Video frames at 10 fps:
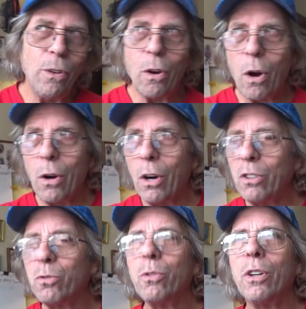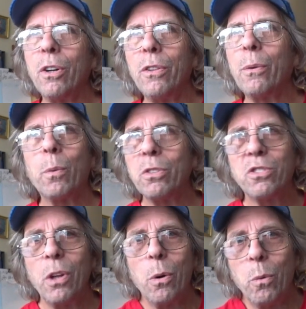on ours there was
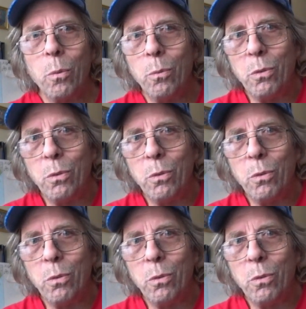no